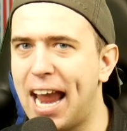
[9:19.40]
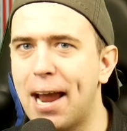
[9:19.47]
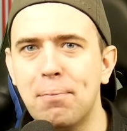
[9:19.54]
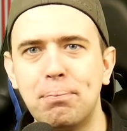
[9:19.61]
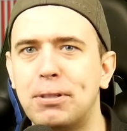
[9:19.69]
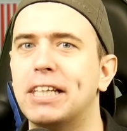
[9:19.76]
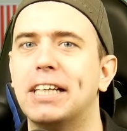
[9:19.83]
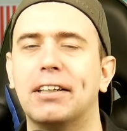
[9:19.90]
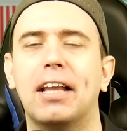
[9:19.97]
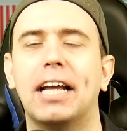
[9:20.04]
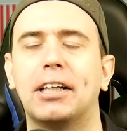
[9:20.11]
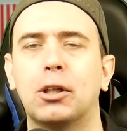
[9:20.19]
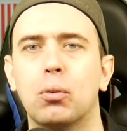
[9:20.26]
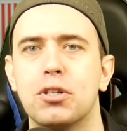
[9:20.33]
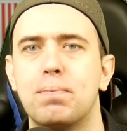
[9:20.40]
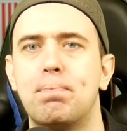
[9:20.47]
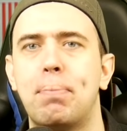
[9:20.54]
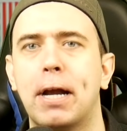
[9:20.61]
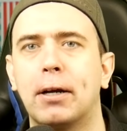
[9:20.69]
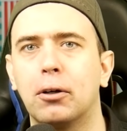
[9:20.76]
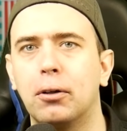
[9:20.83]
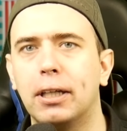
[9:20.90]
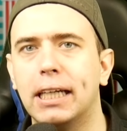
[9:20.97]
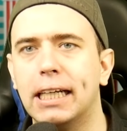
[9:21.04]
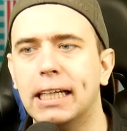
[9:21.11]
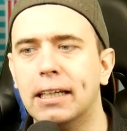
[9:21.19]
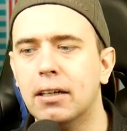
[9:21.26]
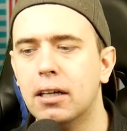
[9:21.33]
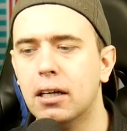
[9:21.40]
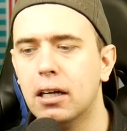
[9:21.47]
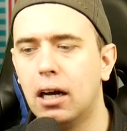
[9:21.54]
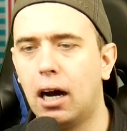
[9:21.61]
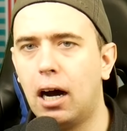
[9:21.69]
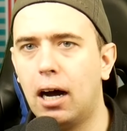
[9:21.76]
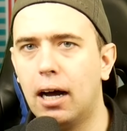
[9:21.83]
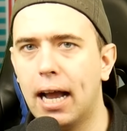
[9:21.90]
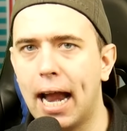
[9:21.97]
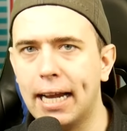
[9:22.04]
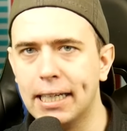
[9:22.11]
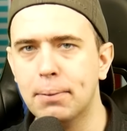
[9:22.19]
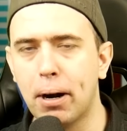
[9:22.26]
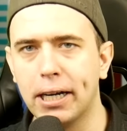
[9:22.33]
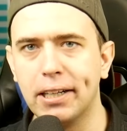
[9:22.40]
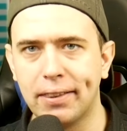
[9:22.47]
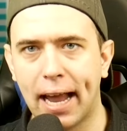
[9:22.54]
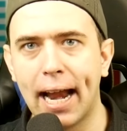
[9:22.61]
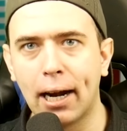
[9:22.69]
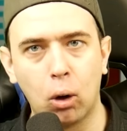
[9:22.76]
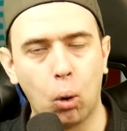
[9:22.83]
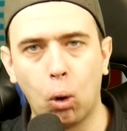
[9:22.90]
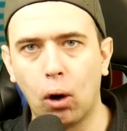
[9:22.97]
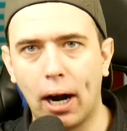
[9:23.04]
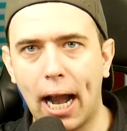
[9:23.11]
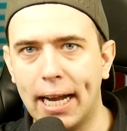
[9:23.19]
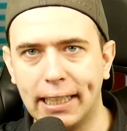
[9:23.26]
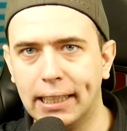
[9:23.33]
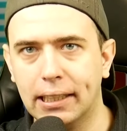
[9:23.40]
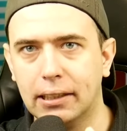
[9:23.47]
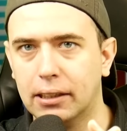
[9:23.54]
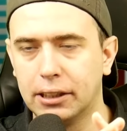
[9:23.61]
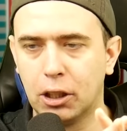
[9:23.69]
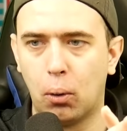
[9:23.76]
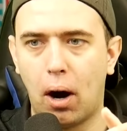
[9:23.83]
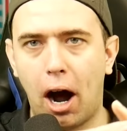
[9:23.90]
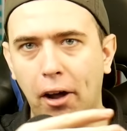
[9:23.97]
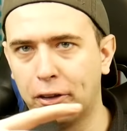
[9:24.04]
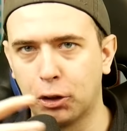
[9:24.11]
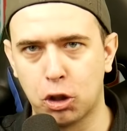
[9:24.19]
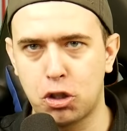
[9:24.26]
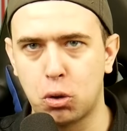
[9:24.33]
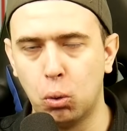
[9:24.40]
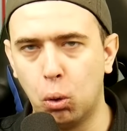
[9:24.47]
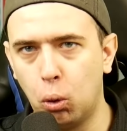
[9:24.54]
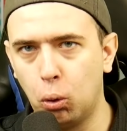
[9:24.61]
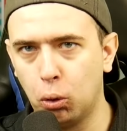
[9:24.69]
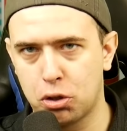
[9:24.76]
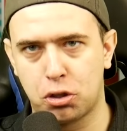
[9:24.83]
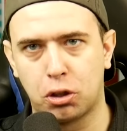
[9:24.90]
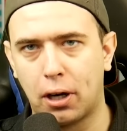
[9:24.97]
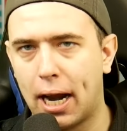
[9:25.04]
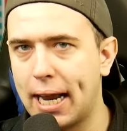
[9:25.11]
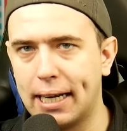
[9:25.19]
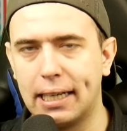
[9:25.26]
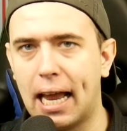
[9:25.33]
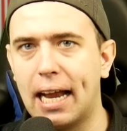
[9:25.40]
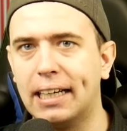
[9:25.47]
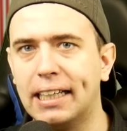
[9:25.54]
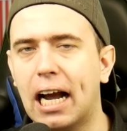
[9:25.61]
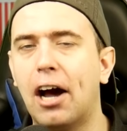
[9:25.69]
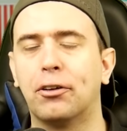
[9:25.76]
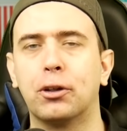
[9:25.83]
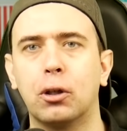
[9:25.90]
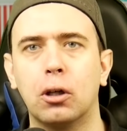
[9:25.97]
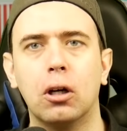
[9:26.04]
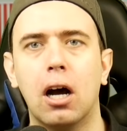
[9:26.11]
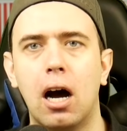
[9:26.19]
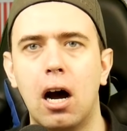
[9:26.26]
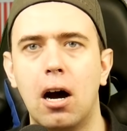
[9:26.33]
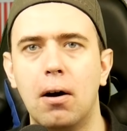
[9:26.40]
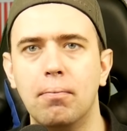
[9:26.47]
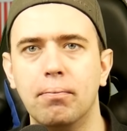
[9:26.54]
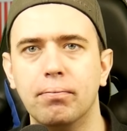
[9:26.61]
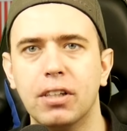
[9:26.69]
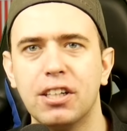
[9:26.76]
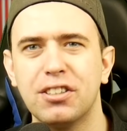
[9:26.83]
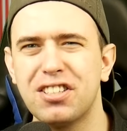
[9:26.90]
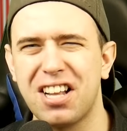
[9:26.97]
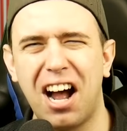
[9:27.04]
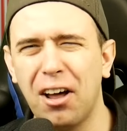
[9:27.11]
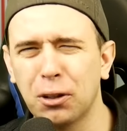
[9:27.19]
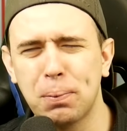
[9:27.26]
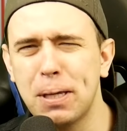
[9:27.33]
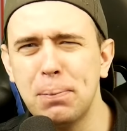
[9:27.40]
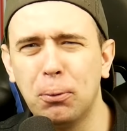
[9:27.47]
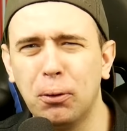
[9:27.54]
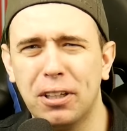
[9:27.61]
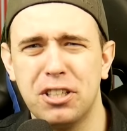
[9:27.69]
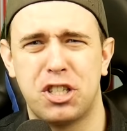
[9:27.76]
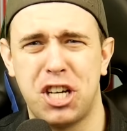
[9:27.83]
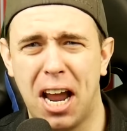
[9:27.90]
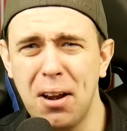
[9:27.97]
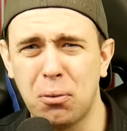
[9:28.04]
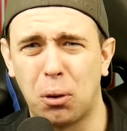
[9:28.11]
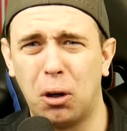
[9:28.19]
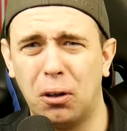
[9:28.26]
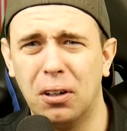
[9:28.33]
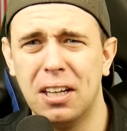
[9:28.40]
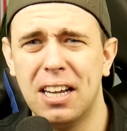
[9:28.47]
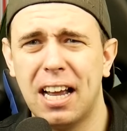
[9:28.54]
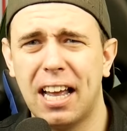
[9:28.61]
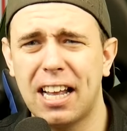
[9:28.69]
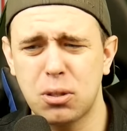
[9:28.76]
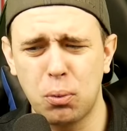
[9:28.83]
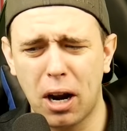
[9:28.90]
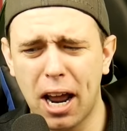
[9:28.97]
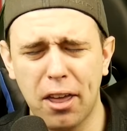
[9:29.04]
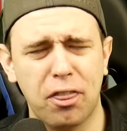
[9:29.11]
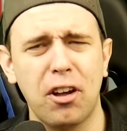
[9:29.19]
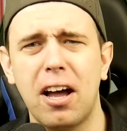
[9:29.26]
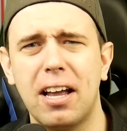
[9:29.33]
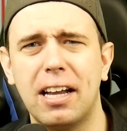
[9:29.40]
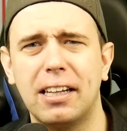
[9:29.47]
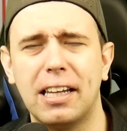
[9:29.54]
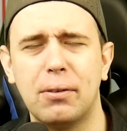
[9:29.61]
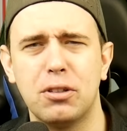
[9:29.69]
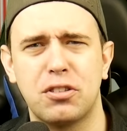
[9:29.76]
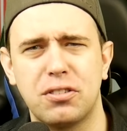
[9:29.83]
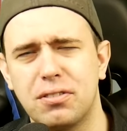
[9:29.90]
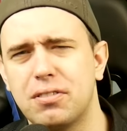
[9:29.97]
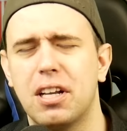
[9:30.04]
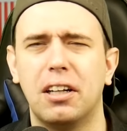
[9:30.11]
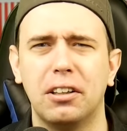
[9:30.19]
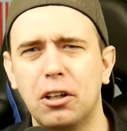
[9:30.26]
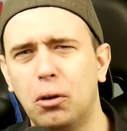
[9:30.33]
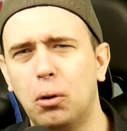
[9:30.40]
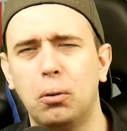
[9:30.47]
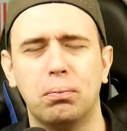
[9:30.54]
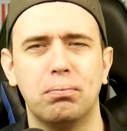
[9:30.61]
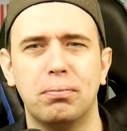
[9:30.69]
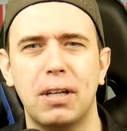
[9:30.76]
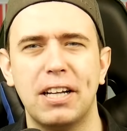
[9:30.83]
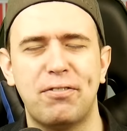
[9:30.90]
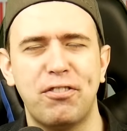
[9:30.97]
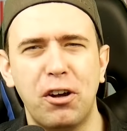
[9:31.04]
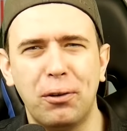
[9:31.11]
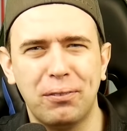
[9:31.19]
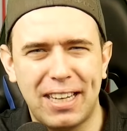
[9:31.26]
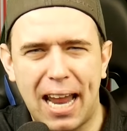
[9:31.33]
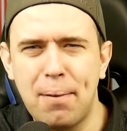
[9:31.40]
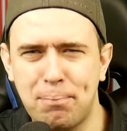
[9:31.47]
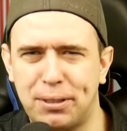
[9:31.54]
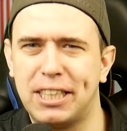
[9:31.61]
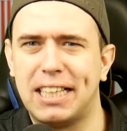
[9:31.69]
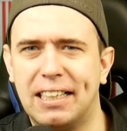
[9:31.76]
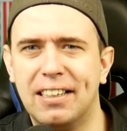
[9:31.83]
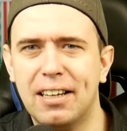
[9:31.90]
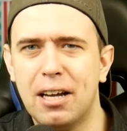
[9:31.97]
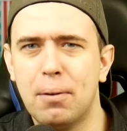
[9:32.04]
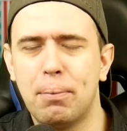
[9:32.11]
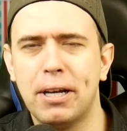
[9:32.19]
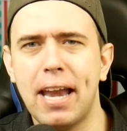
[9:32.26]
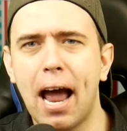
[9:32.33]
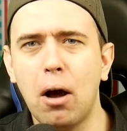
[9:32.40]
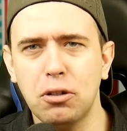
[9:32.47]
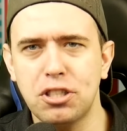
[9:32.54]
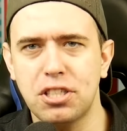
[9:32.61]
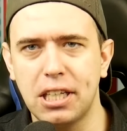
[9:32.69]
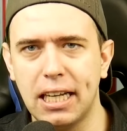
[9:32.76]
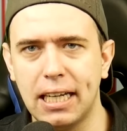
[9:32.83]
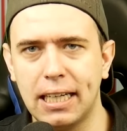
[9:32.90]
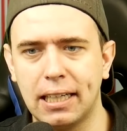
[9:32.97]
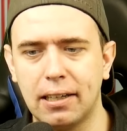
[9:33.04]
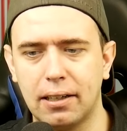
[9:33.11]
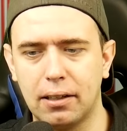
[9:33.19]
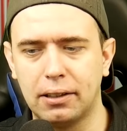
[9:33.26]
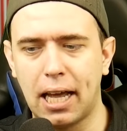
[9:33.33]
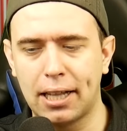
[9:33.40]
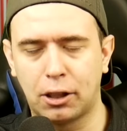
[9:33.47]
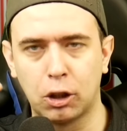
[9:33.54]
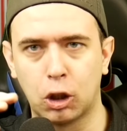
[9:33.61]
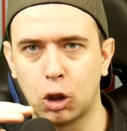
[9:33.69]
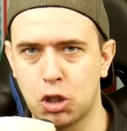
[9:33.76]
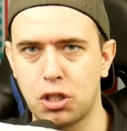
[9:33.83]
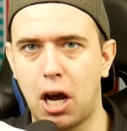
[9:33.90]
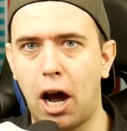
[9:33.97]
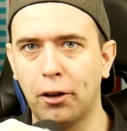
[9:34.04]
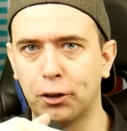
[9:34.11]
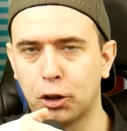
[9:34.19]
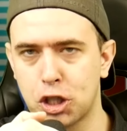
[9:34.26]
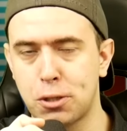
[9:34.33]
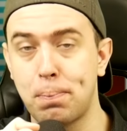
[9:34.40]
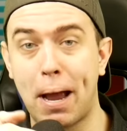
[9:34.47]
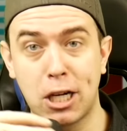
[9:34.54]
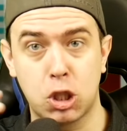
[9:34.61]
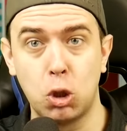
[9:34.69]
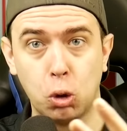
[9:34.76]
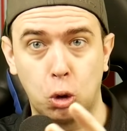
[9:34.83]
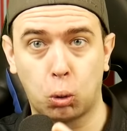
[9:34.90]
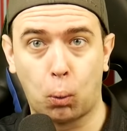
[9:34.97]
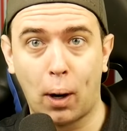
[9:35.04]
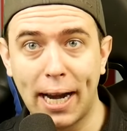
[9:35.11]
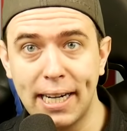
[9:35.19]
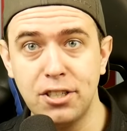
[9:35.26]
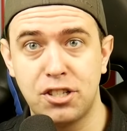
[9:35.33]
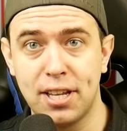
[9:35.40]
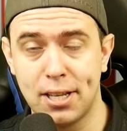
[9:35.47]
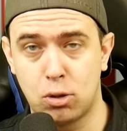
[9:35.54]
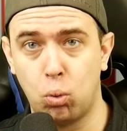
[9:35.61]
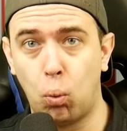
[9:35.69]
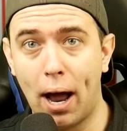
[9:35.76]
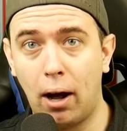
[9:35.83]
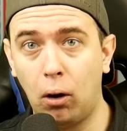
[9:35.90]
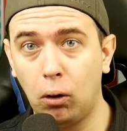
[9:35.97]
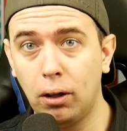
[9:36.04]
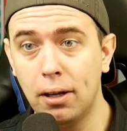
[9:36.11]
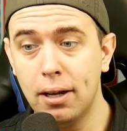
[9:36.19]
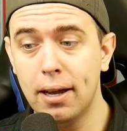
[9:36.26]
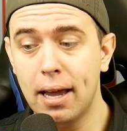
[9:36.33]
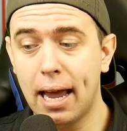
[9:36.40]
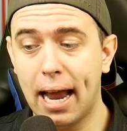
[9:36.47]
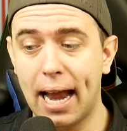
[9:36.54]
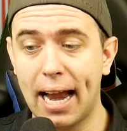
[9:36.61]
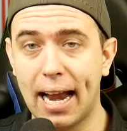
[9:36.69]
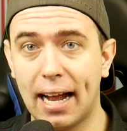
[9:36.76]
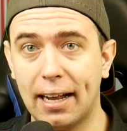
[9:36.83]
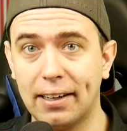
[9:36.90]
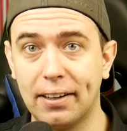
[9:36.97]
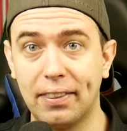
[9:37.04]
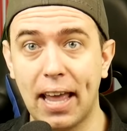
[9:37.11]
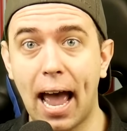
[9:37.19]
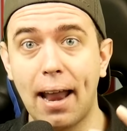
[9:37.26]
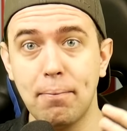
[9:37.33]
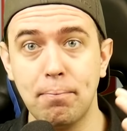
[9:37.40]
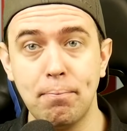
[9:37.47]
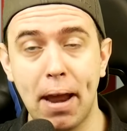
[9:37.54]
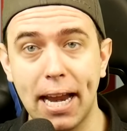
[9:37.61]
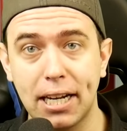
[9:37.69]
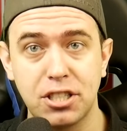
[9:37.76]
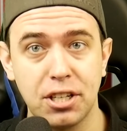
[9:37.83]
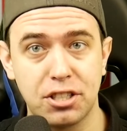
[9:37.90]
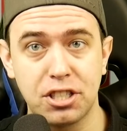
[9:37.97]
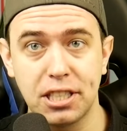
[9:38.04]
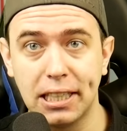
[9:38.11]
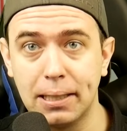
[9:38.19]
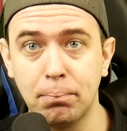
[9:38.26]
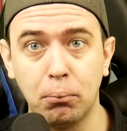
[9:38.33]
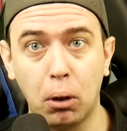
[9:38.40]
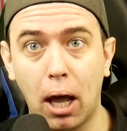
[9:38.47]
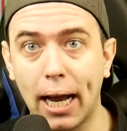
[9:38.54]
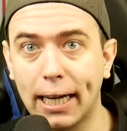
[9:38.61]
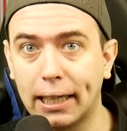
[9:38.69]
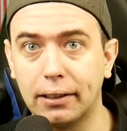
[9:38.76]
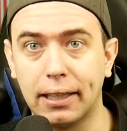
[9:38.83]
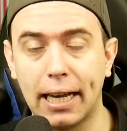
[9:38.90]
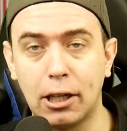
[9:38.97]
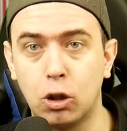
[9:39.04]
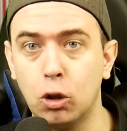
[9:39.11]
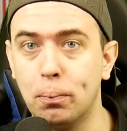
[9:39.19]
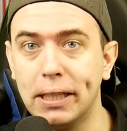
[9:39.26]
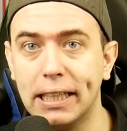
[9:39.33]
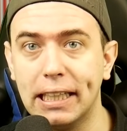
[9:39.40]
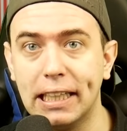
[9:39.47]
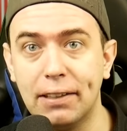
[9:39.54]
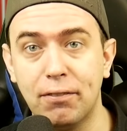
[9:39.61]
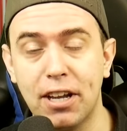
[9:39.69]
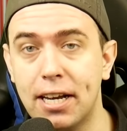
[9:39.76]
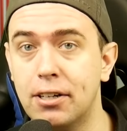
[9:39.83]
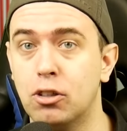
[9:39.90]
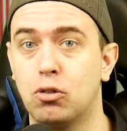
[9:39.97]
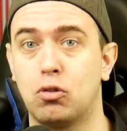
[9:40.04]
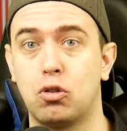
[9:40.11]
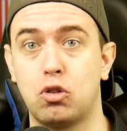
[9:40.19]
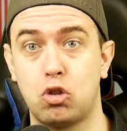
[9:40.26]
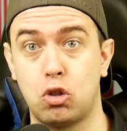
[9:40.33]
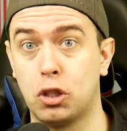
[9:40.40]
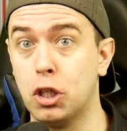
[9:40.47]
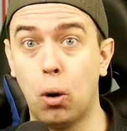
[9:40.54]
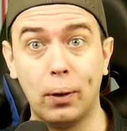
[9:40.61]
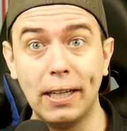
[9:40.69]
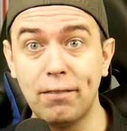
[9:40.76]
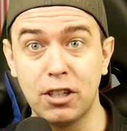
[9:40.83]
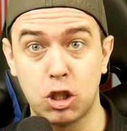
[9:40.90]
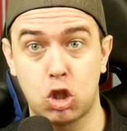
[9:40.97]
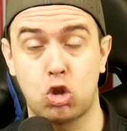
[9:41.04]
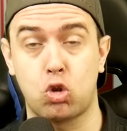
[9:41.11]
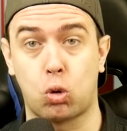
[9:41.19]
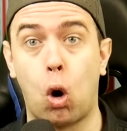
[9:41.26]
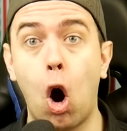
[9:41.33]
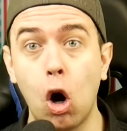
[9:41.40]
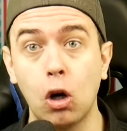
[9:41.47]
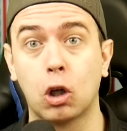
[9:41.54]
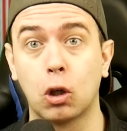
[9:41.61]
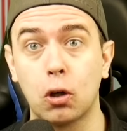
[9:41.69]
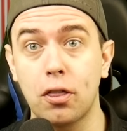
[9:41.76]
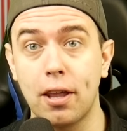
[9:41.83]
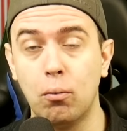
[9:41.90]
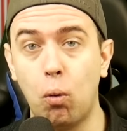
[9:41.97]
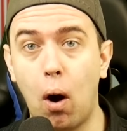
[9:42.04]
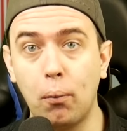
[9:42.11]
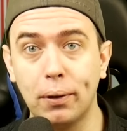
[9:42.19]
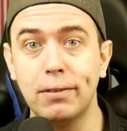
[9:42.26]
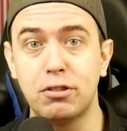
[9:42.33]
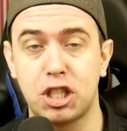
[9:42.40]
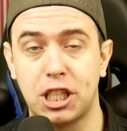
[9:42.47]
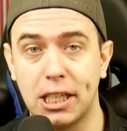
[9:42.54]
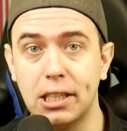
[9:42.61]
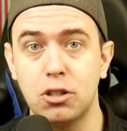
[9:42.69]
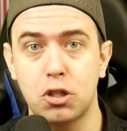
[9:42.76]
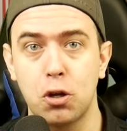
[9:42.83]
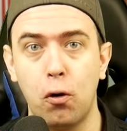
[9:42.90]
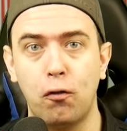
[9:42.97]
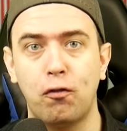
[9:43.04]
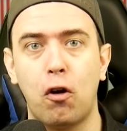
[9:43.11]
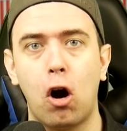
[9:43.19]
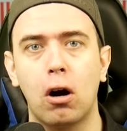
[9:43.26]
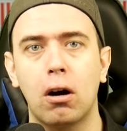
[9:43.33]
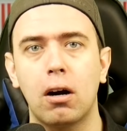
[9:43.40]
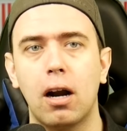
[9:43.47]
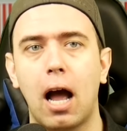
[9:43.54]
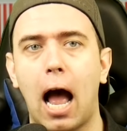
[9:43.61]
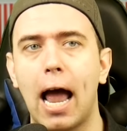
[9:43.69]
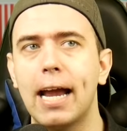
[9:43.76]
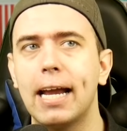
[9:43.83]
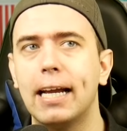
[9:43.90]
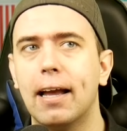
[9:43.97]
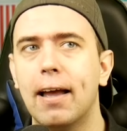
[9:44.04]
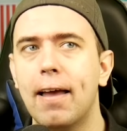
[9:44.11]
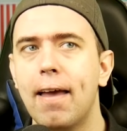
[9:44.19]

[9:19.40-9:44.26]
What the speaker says: empty. Like there was barely anybody there or any, you know, other schools or any other... just other people in general. That's why I thought it was a little, it felt empty. But now seeing that there's other special grades as well, and that makes it seem like they could be even, you know, even stronger than what we've seen so far. The